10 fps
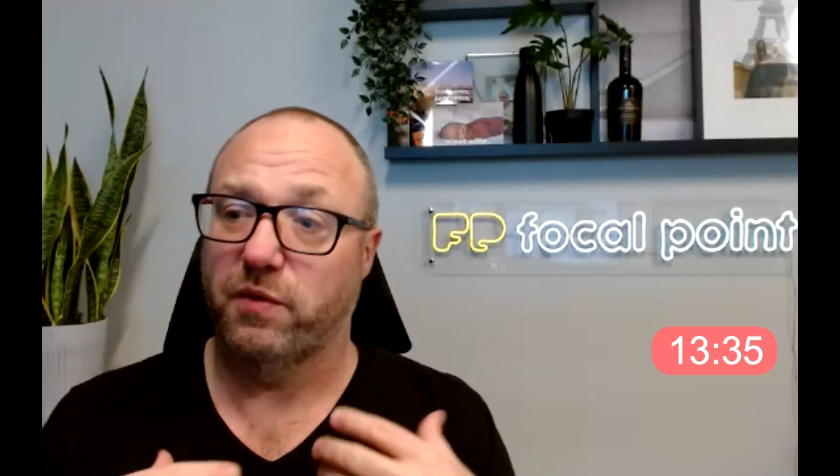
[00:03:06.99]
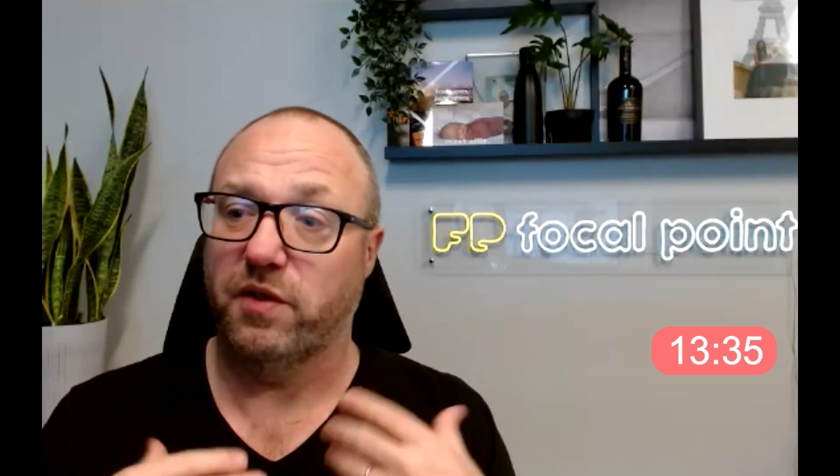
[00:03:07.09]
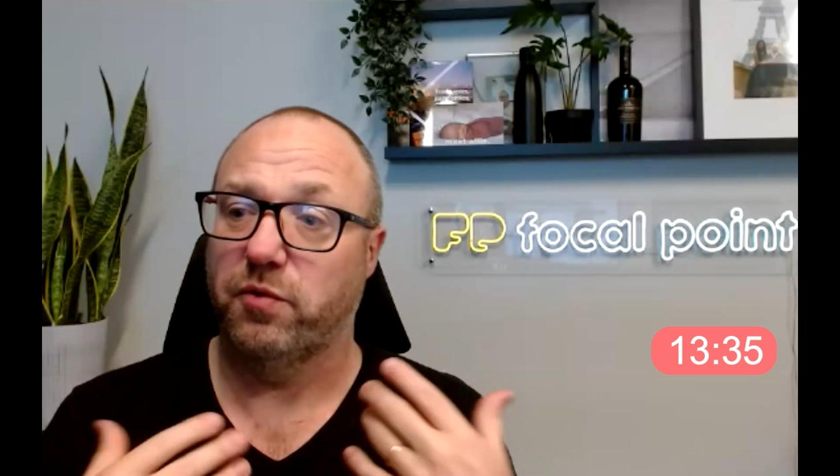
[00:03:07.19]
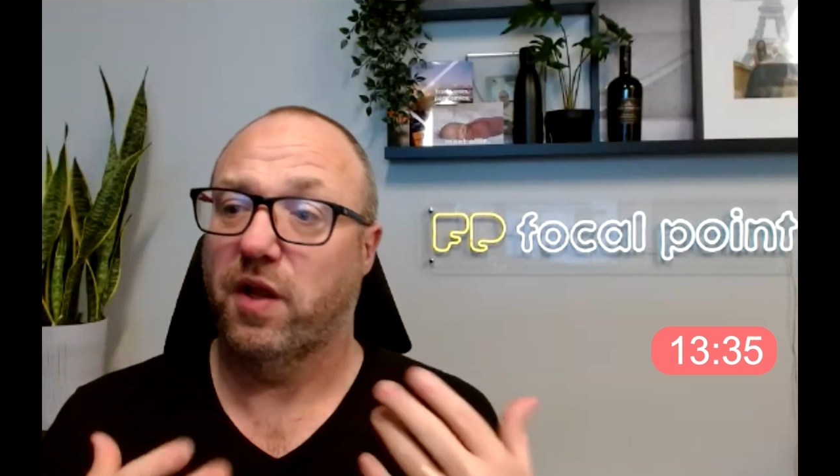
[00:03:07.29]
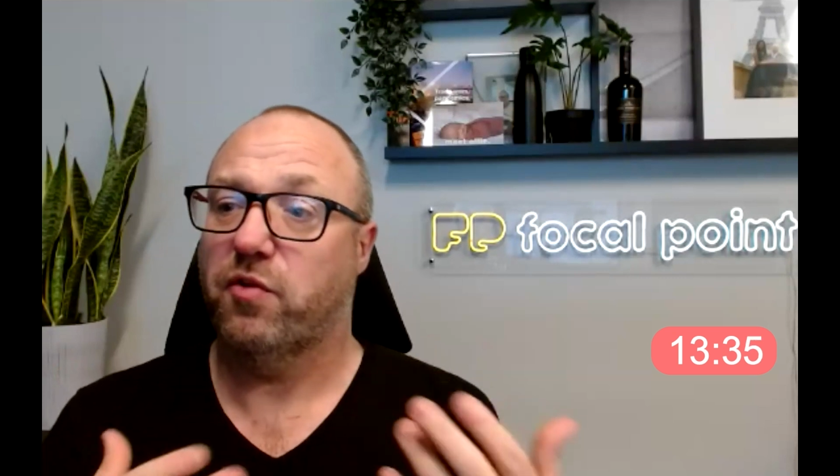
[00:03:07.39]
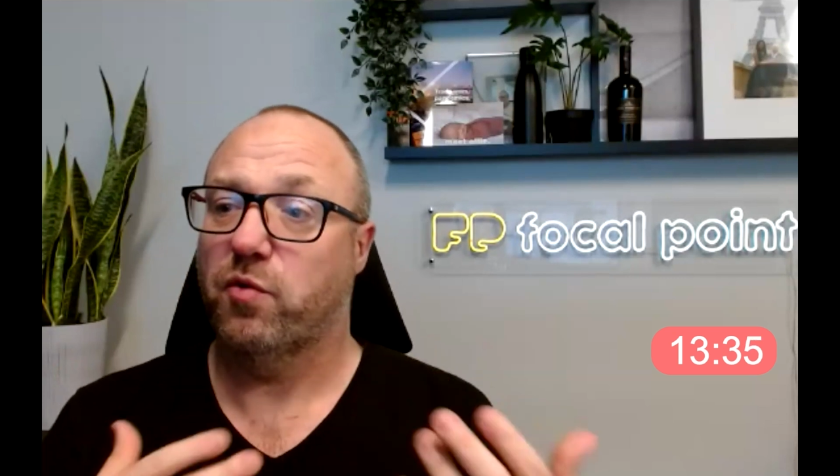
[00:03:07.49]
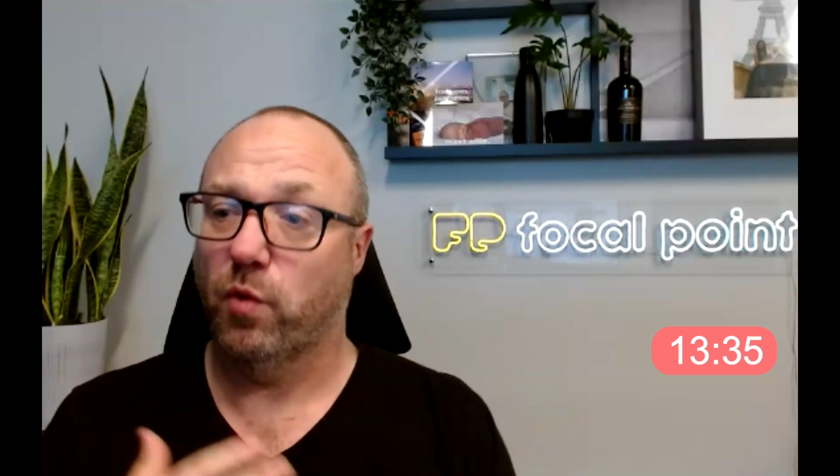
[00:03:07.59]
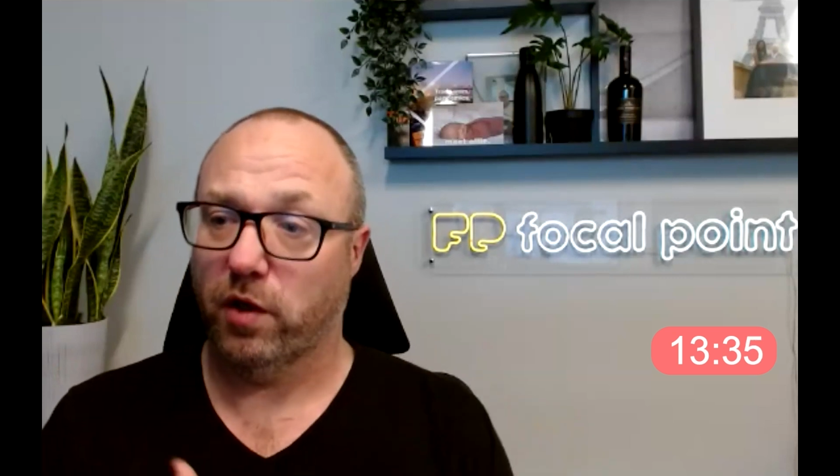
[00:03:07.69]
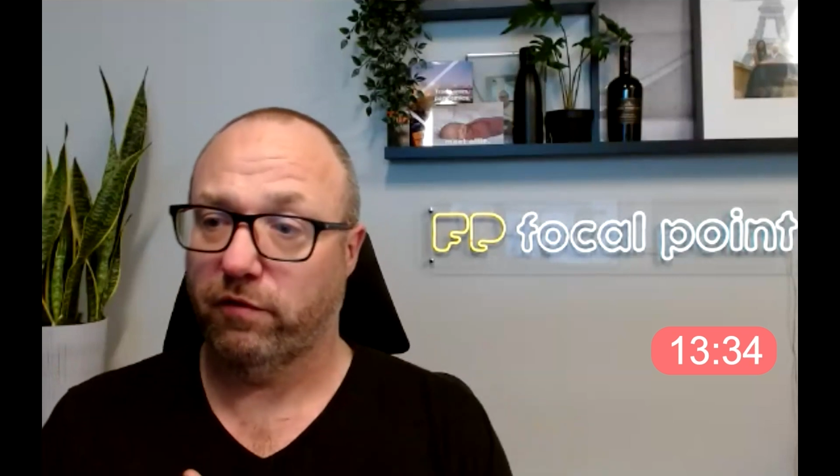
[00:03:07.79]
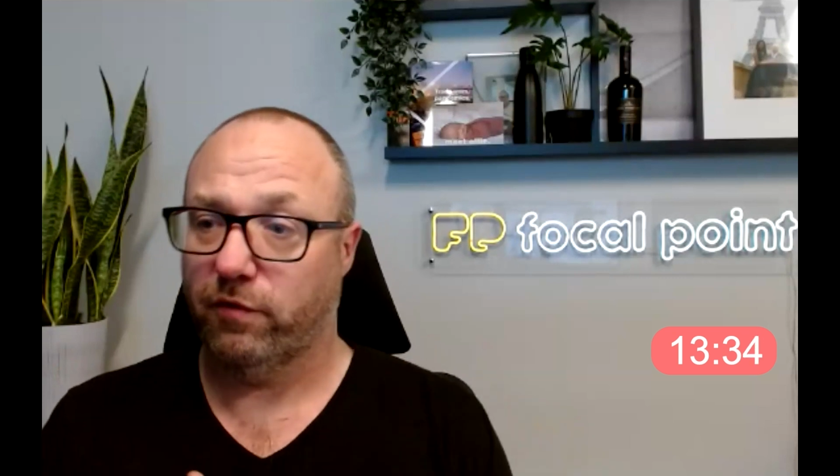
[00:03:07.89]
we do that through
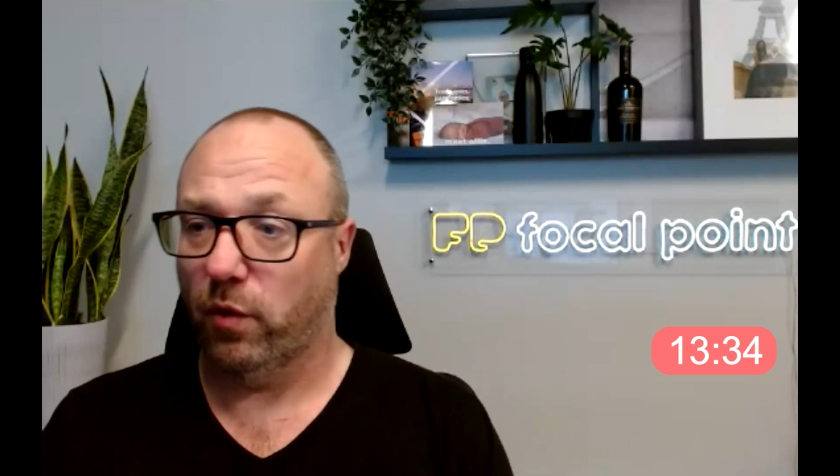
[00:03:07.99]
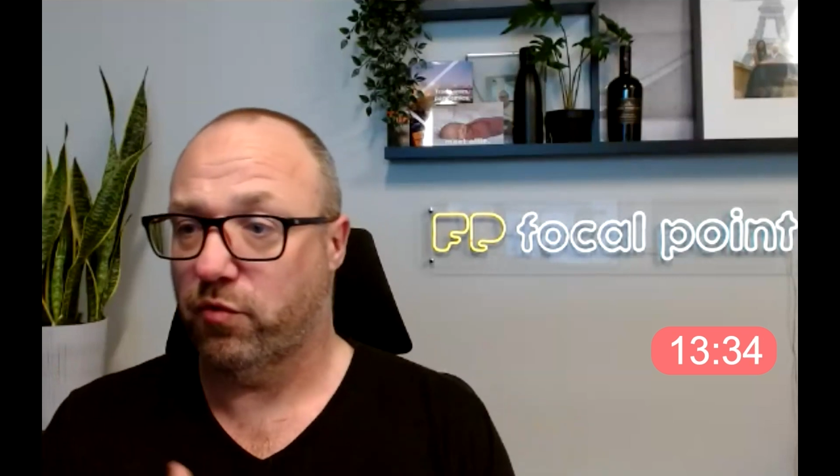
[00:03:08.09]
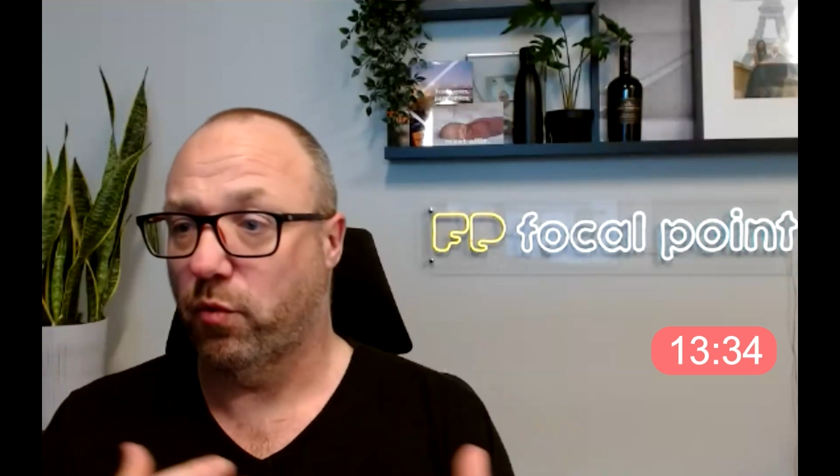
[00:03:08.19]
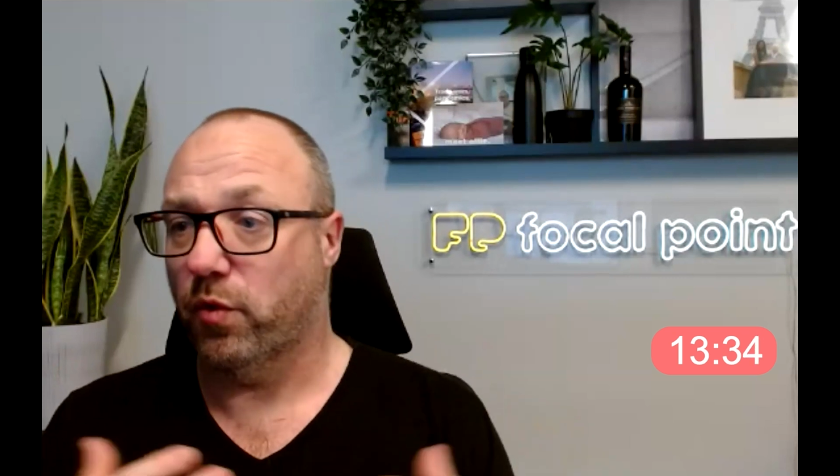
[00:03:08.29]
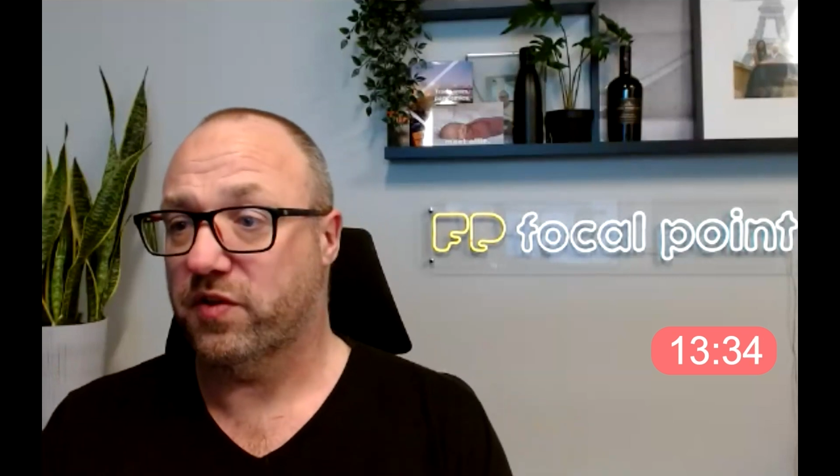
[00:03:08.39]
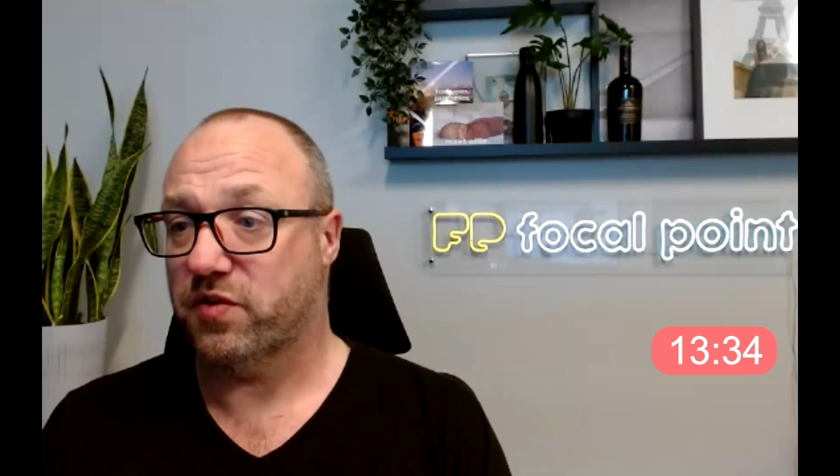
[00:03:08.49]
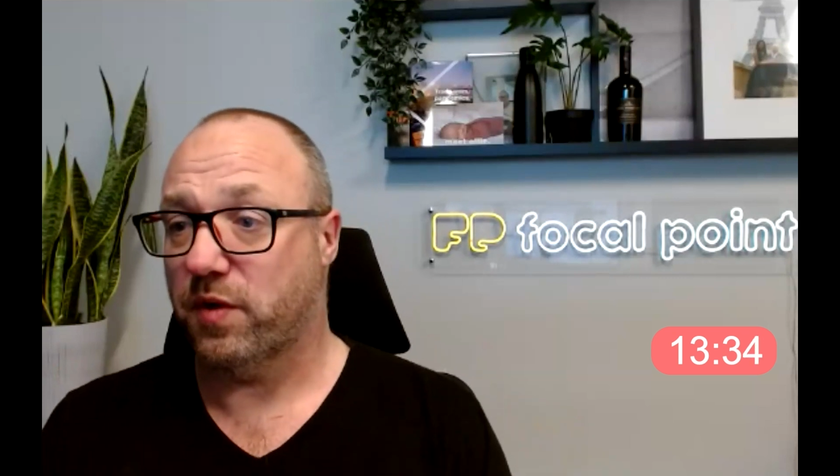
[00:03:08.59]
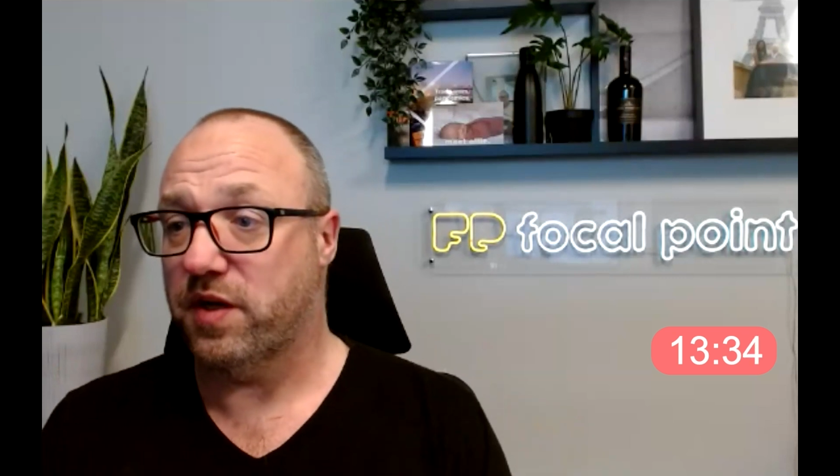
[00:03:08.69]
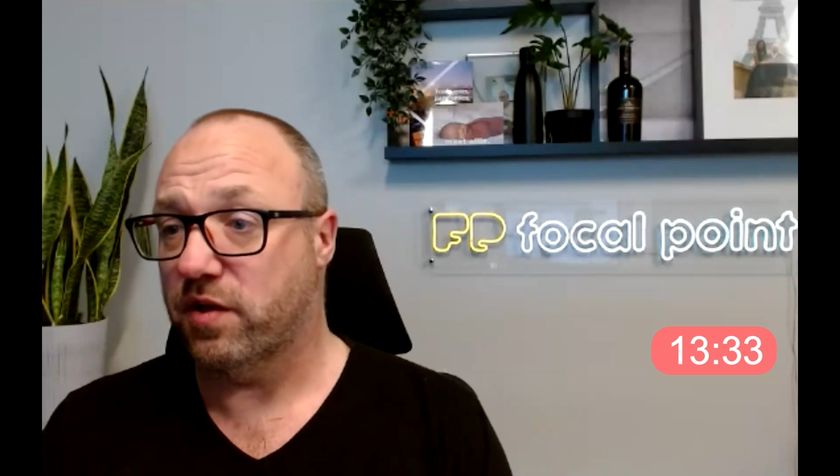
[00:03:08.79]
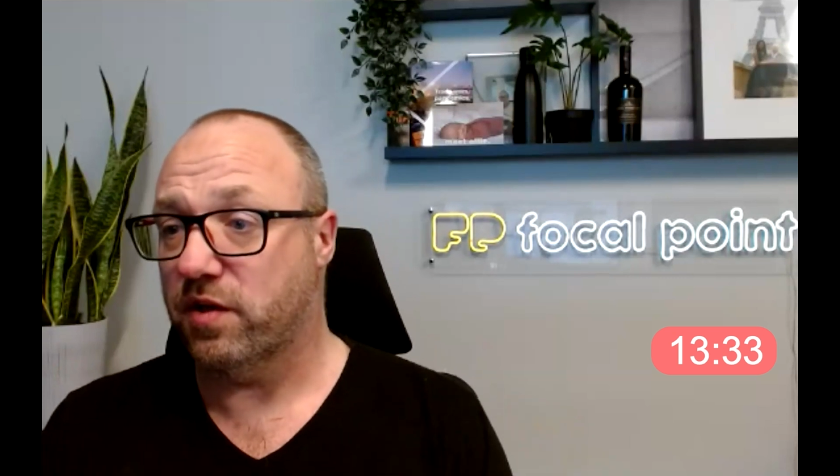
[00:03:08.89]
workflow, to
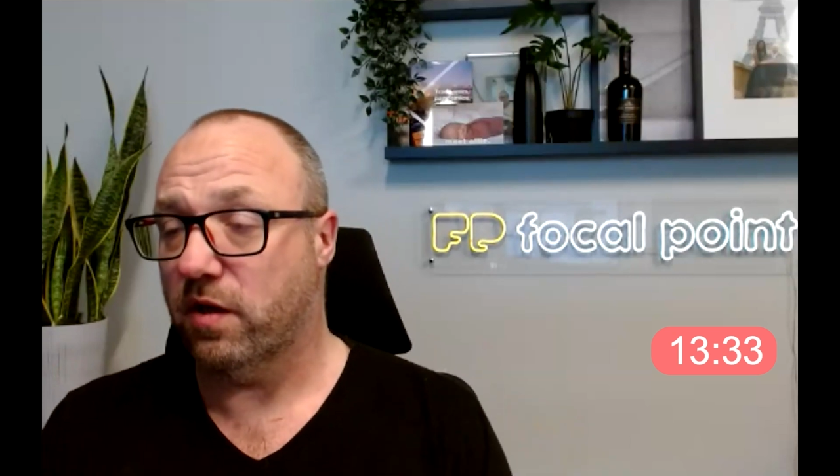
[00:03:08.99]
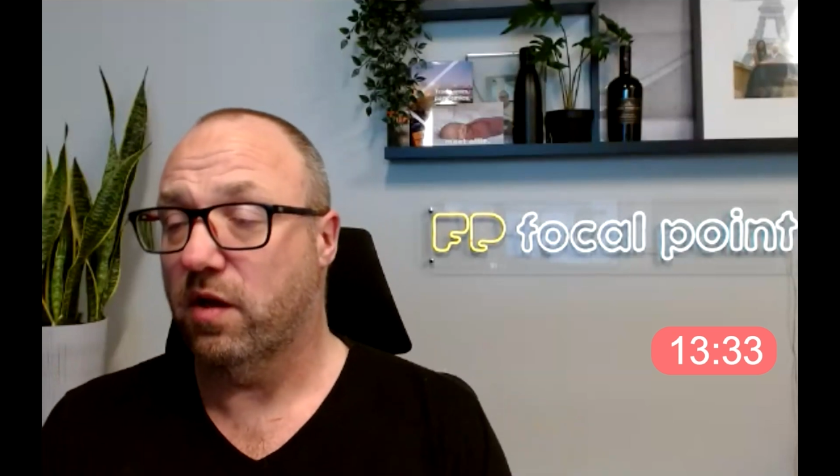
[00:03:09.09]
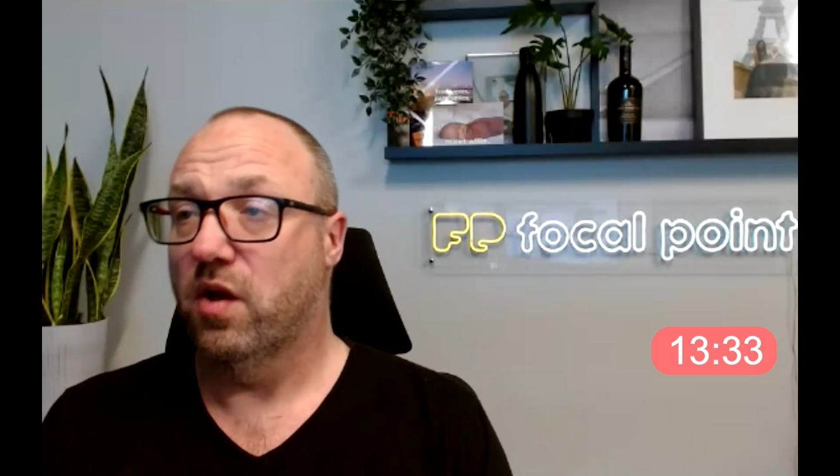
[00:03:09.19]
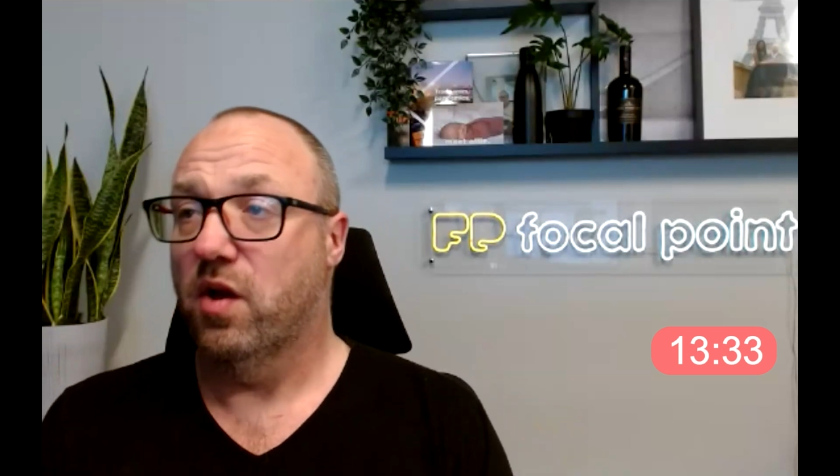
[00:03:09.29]
orchestration,